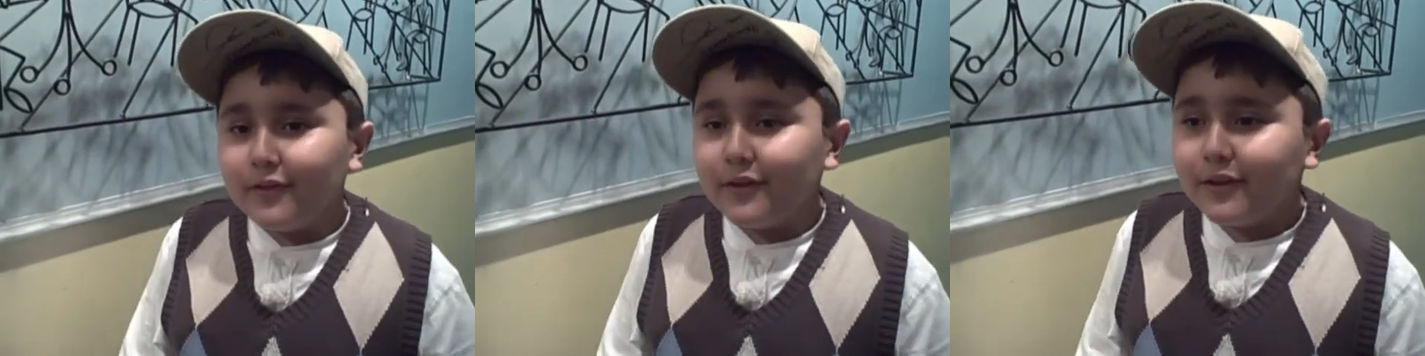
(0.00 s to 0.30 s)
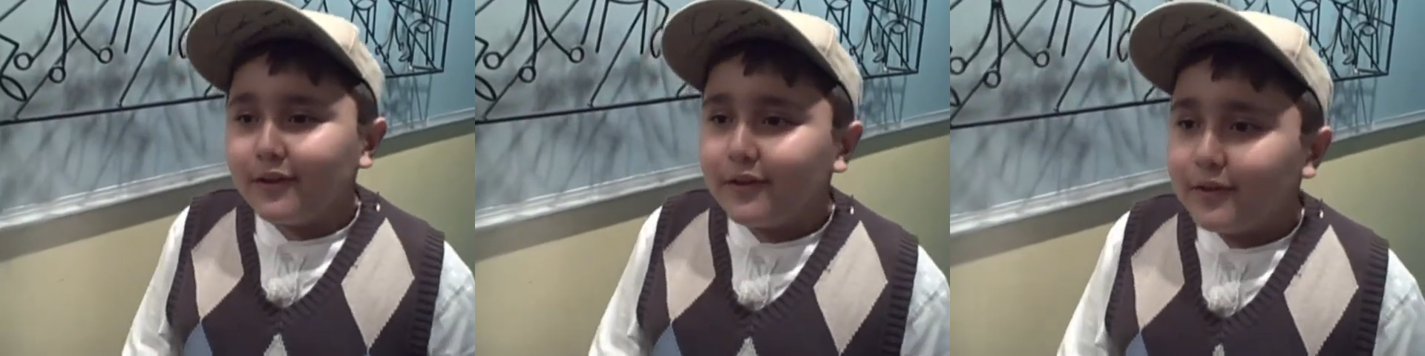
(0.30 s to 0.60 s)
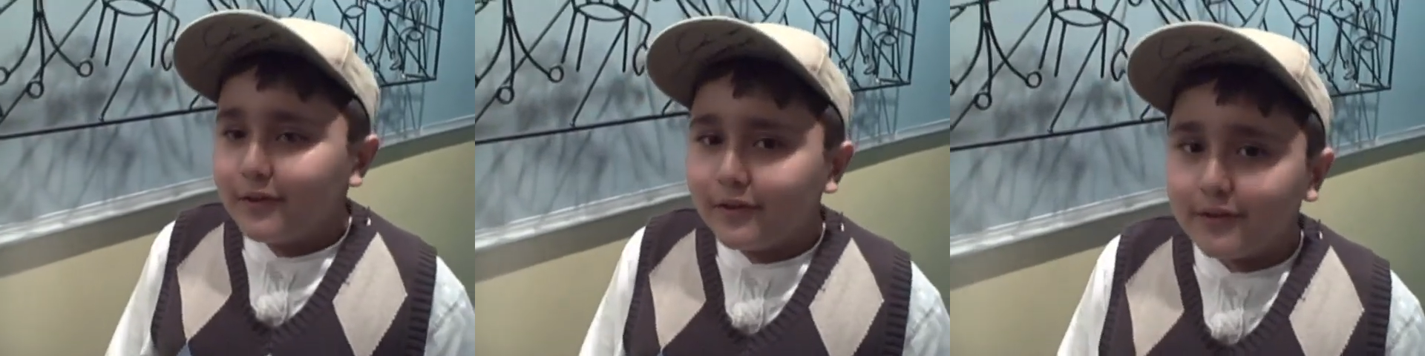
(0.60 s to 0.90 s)
Okay.
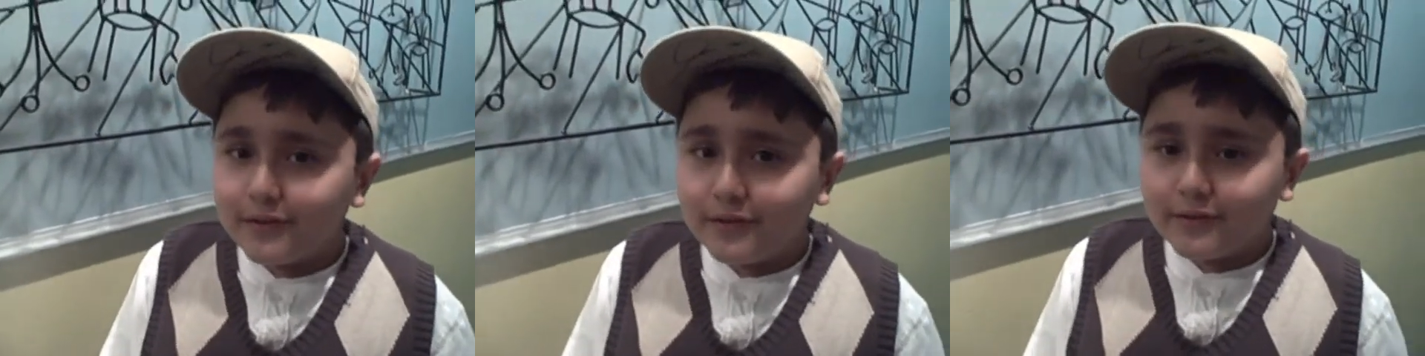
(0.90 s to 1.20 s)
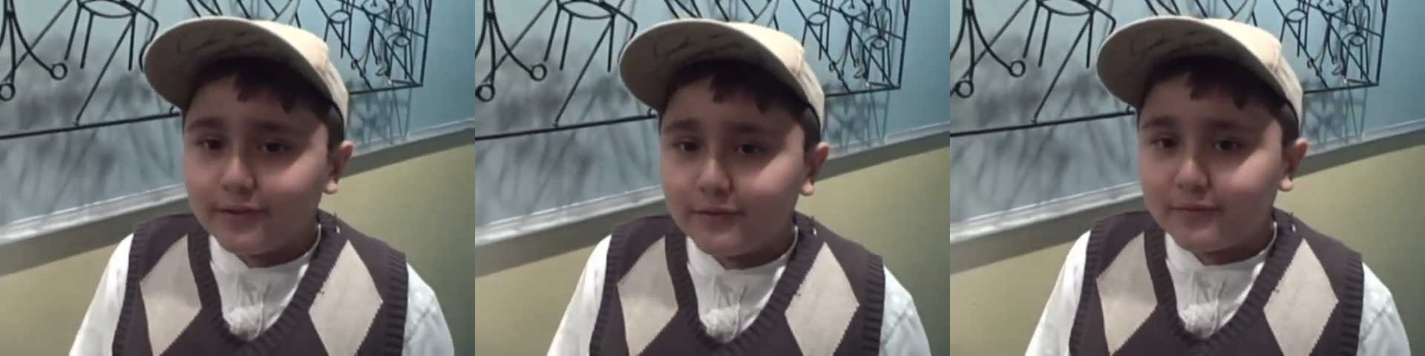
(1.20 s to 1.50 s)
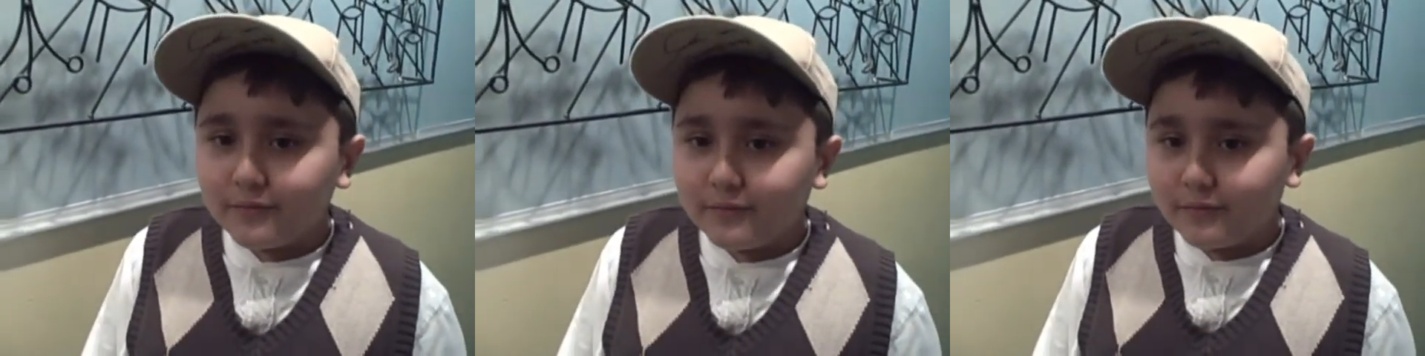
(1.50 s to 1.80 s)
What is some advice
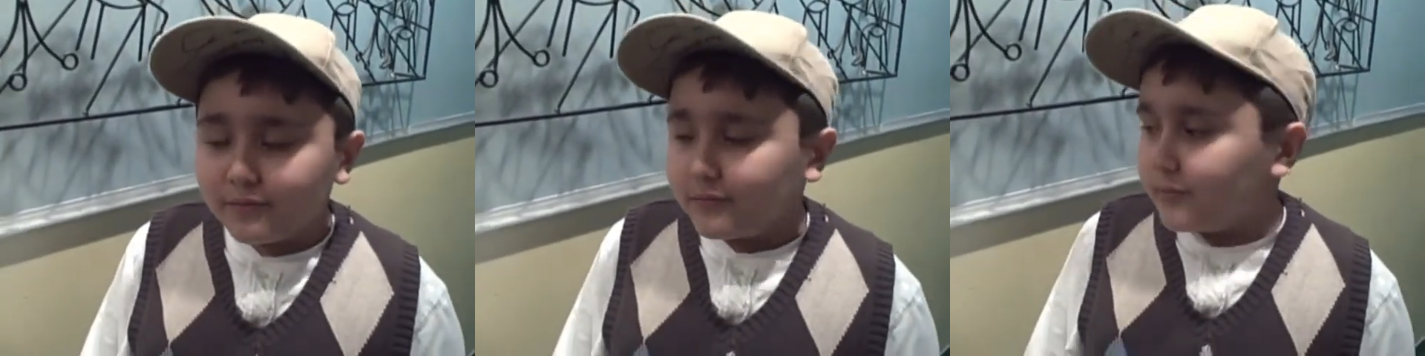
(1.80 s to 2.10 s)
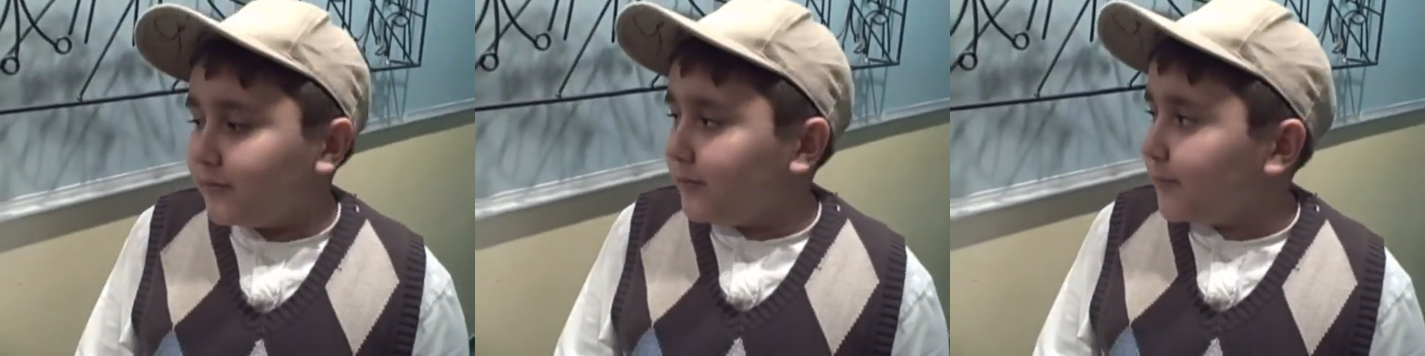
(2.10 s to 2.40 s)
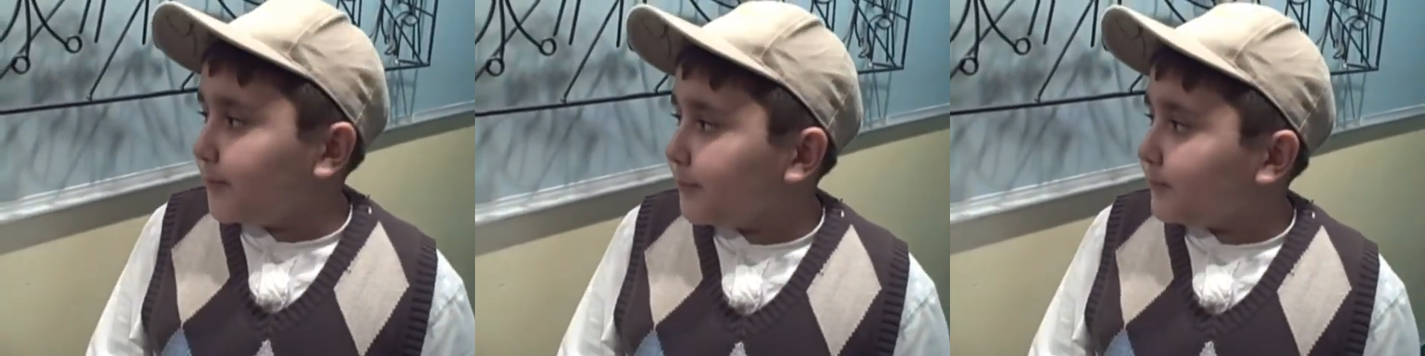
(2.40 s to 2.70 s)
you would give out to
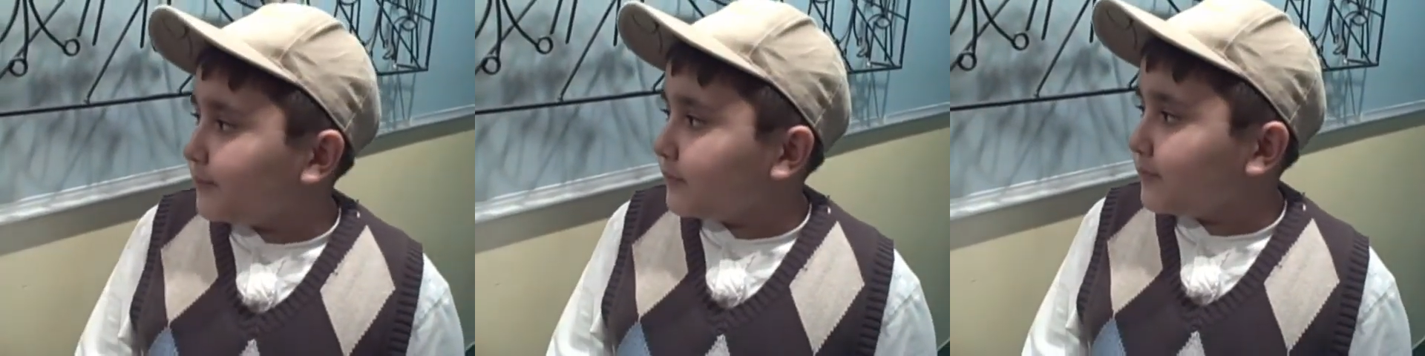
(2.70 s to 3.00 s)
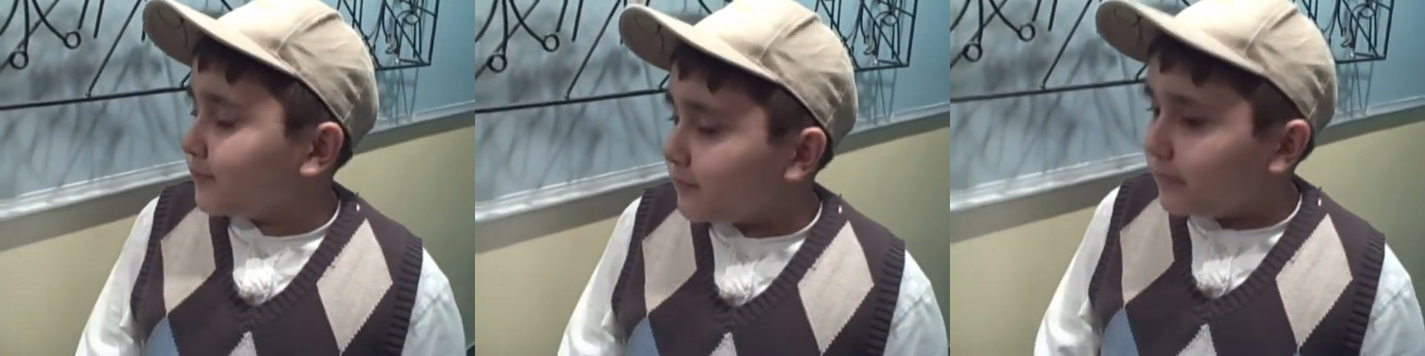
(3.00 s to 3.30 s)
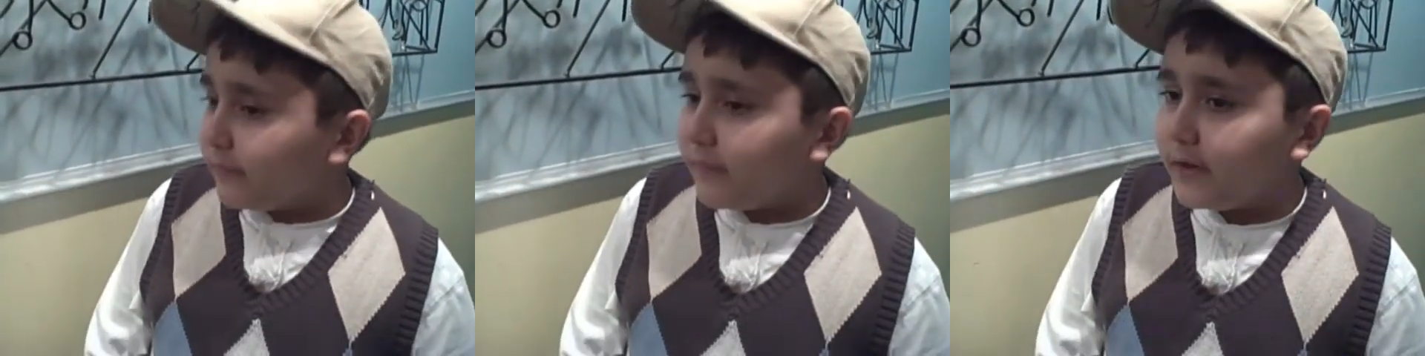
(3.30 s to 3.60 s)
um, other
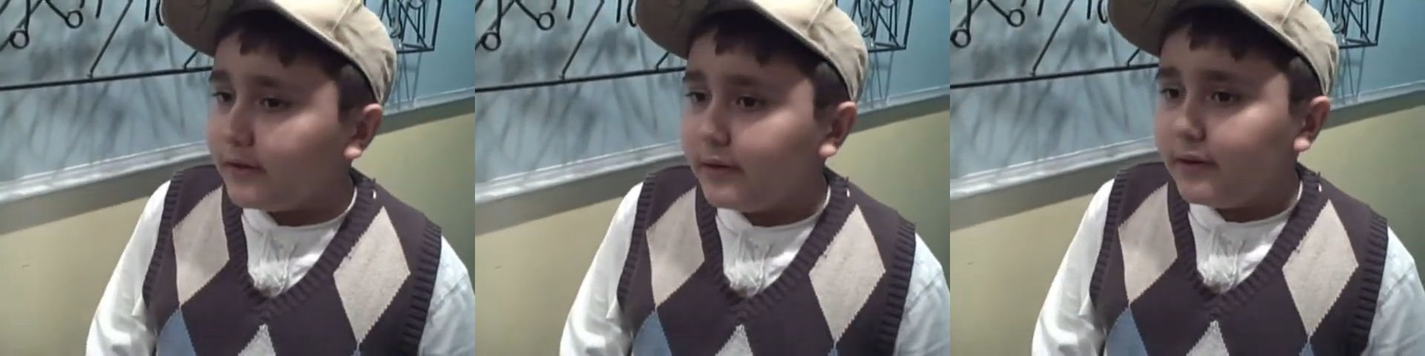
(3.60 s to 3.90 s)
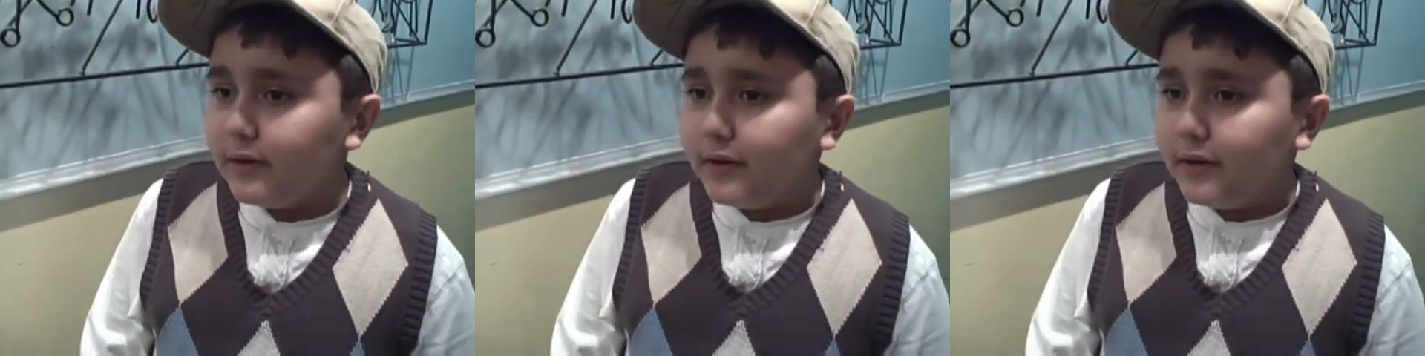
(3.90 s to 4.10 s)
kids your age?